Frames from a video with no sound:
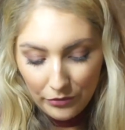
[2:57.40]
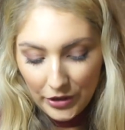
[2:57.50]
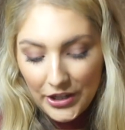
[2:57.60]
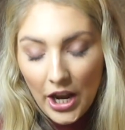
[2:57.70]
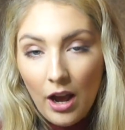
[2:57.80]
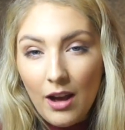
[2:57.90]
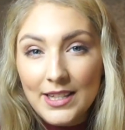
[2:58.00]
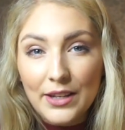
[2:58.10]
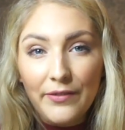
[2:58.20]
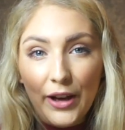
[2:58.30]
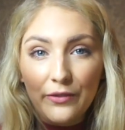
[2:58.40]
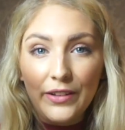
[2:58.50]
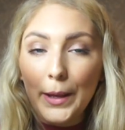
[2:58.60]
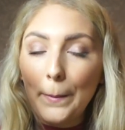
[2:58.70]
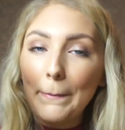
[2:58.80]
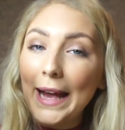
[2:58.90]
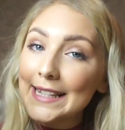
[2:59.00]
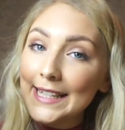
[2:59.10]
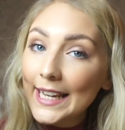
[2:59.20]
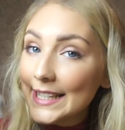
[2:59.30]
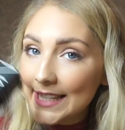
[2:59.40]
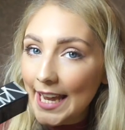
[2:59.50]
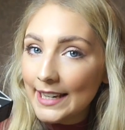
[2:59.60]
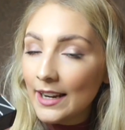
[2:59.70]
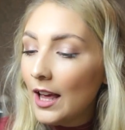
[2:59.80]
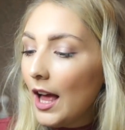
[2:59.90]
the NARS Velvet Matte Skin Tint.